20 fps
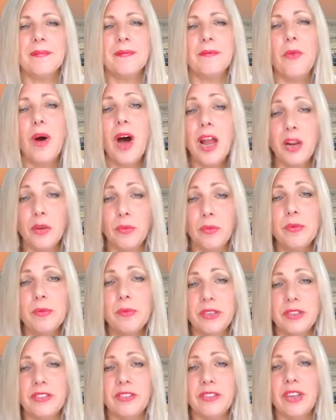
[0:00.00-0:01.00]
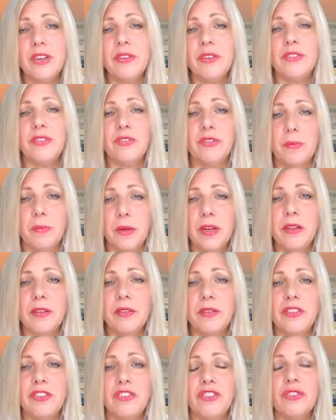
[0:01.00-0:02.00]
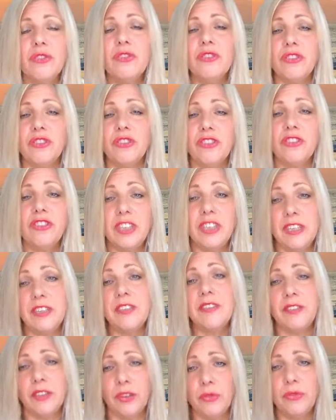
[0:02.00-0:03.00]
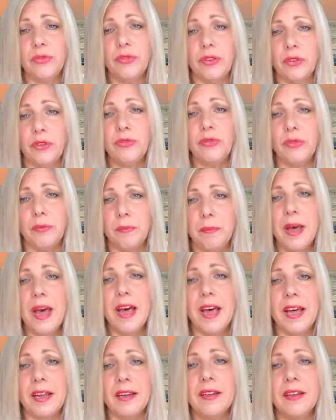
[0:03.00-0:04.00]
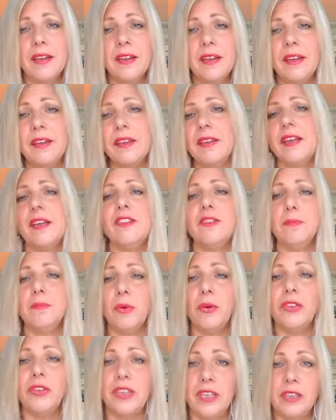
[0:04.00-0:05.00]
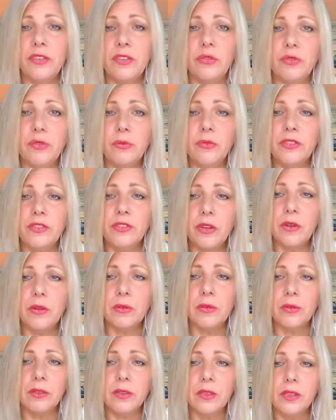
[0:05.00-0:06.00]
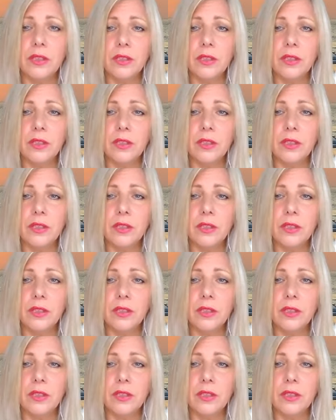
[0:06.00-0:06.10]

"While a woman serves for birth and children, she is different from man, as body is from soul.